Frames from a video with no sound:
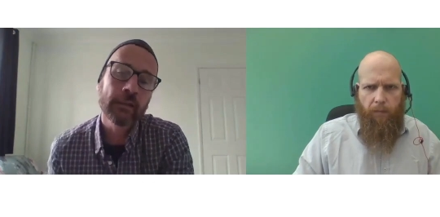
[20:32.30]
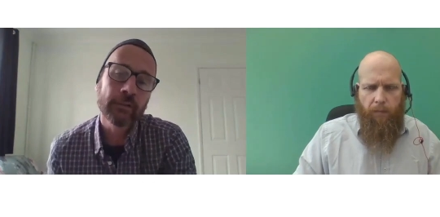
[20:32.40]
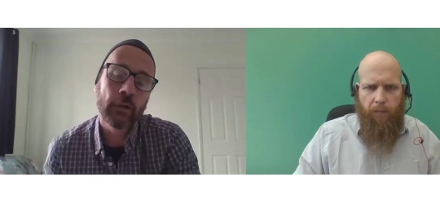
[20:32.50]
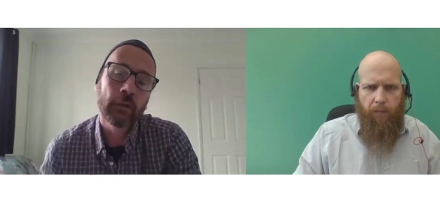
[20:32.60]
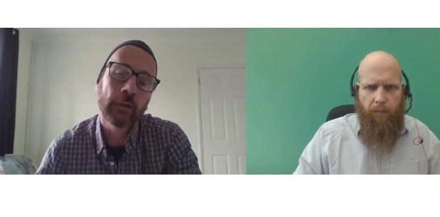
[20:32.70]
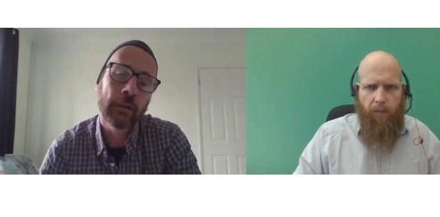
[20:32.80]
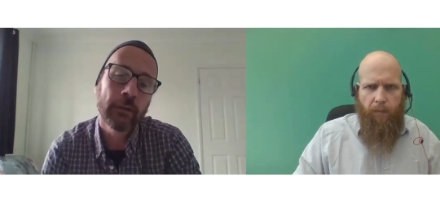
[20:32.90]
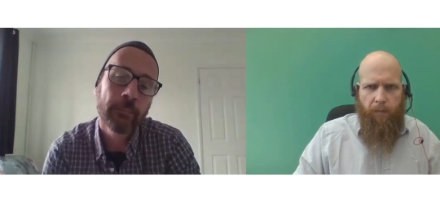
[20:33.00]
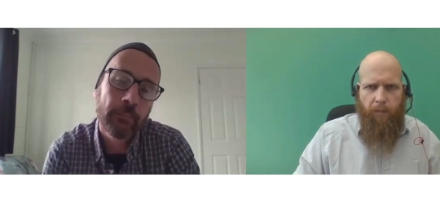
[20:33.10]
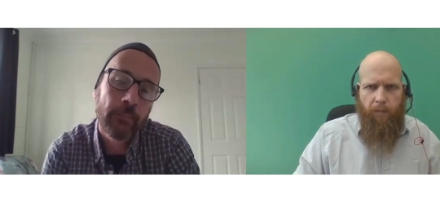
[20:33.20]

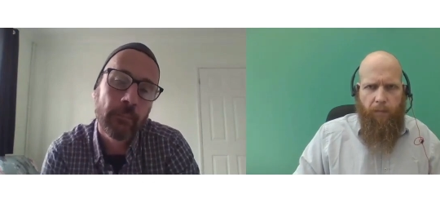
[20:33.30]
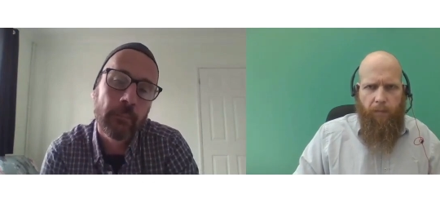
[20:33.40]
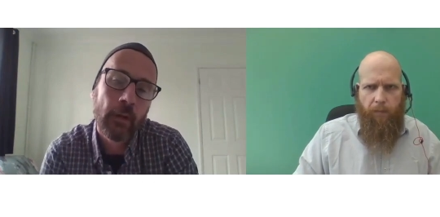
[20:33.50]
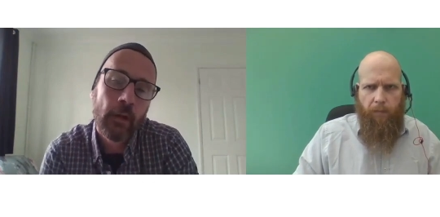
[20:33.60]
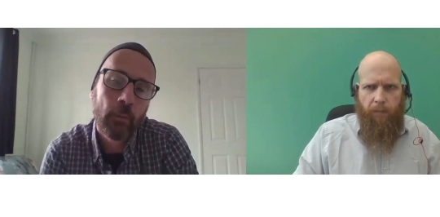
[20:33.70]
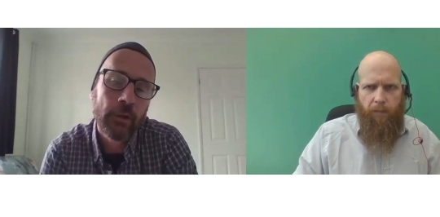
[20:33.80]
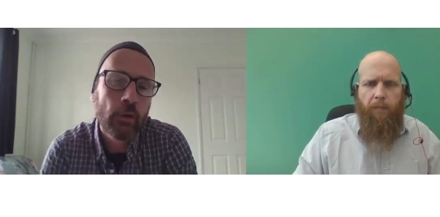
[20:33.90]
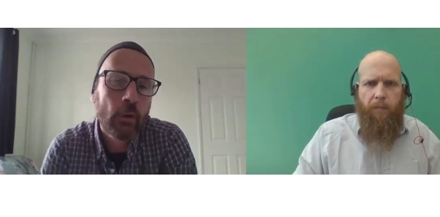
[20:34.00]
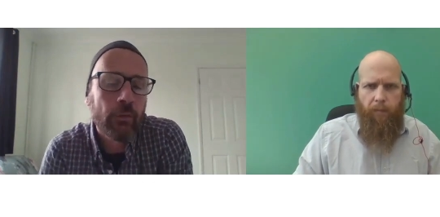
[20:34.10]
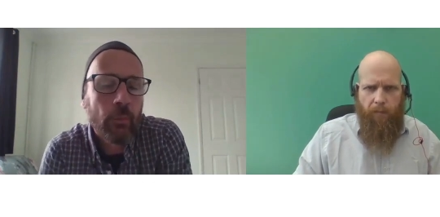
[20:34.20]
Speaker 1: externally.
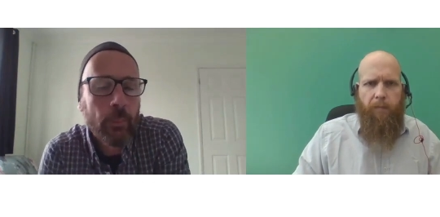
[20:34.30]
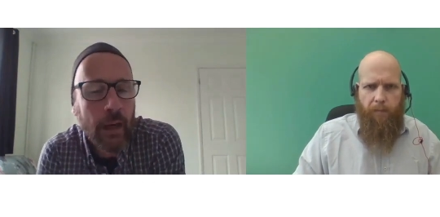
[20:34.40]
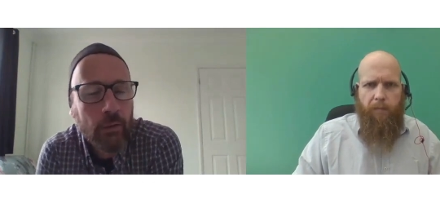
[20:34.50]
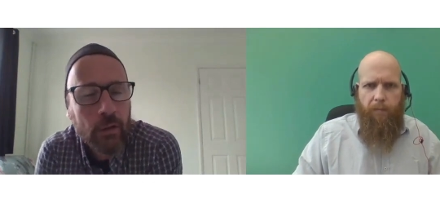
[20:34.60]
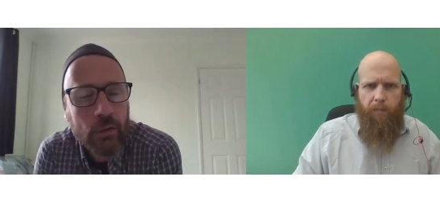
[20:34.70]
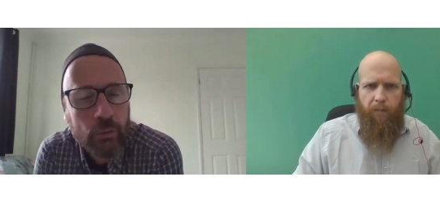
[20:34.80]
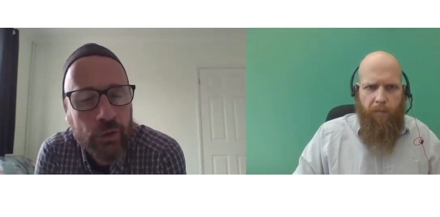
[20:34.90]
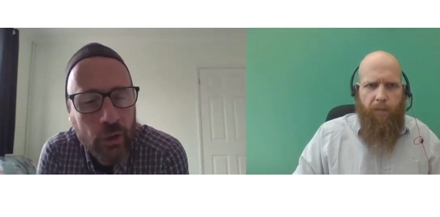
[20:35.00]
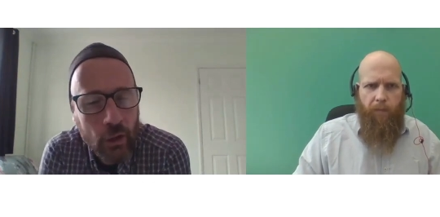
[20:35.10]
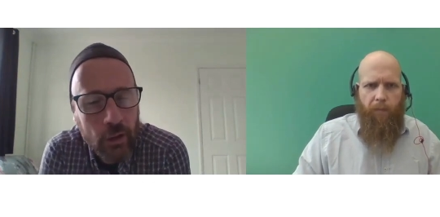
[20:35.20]
We do have a parrot
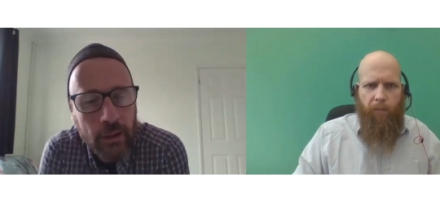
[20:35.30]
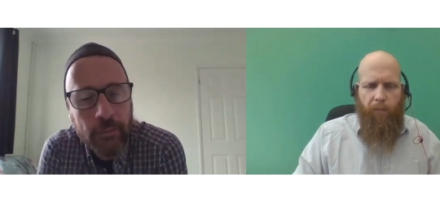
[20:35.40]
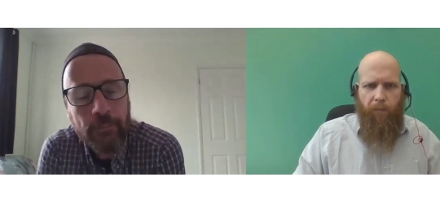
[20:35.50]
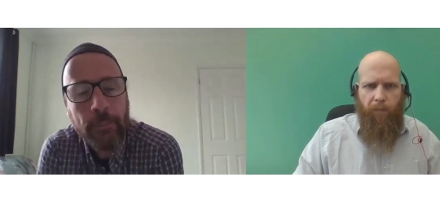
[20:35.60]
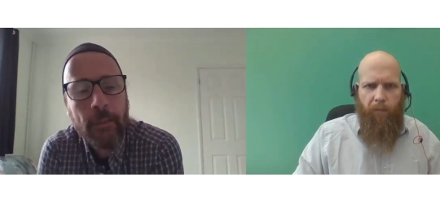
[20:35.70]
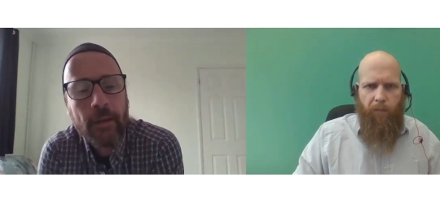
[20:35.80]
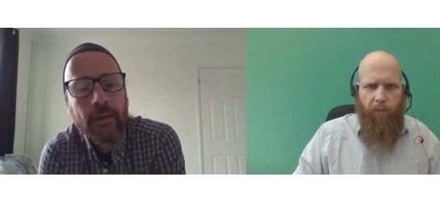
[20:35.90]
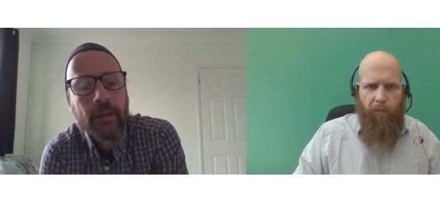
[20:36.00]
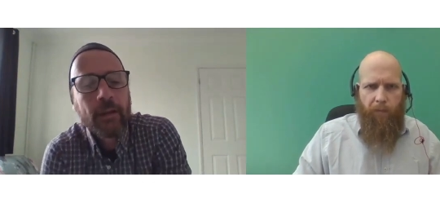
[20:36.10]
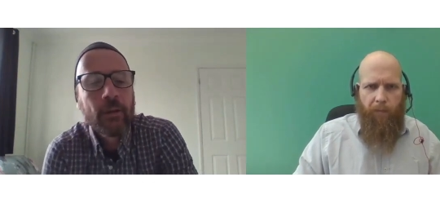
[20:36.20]
called Charlie,
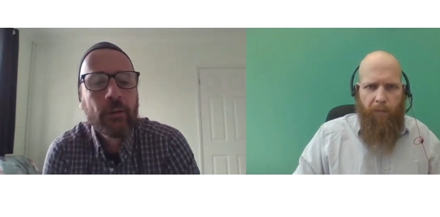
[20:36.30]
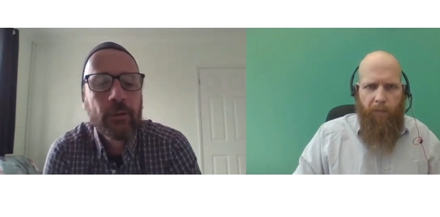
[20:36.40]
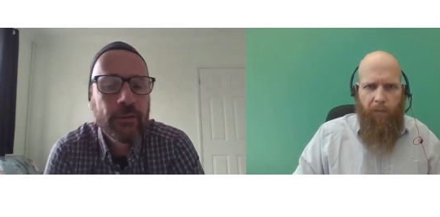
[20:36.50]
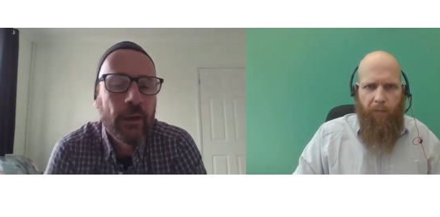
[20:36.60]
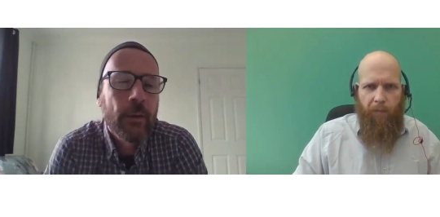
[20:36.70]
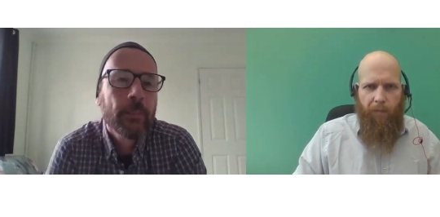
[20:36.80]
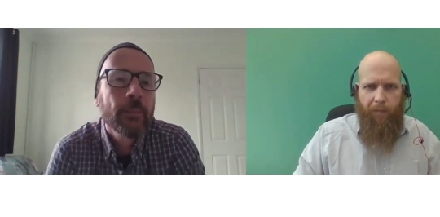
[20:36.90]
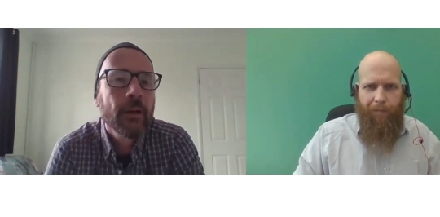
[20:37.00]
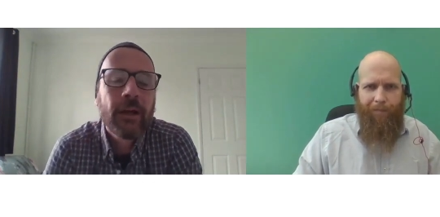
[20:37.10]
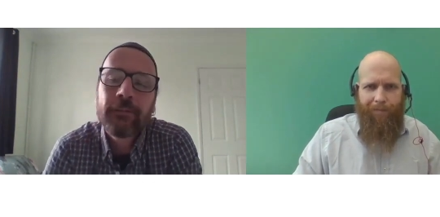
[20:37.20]
who's
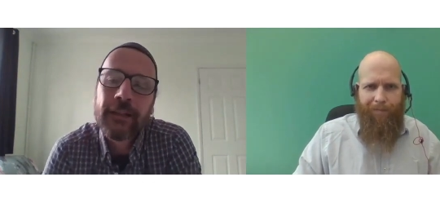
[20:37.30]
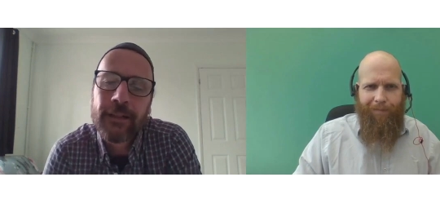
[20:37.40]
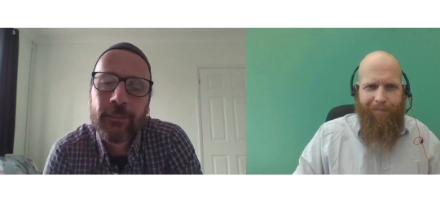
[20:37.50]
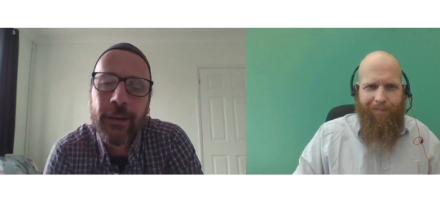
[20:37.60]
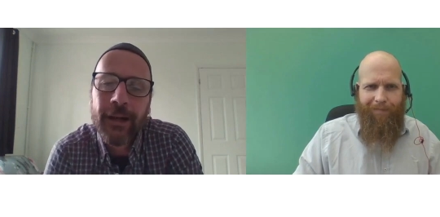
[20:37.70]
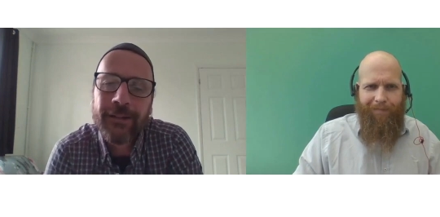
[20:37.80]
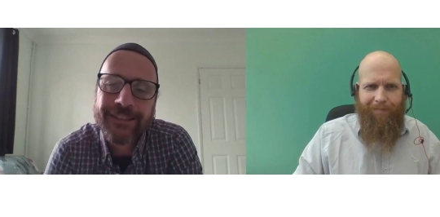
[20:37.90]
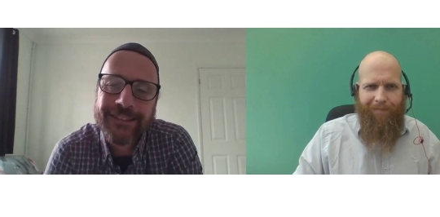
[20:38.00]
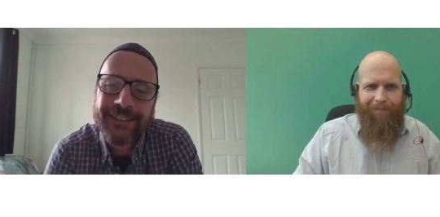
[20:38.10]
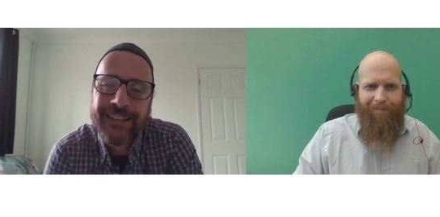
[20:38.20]
um, a lovely little
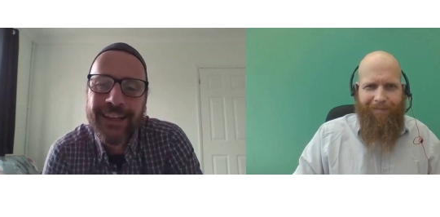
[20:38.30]
parrot.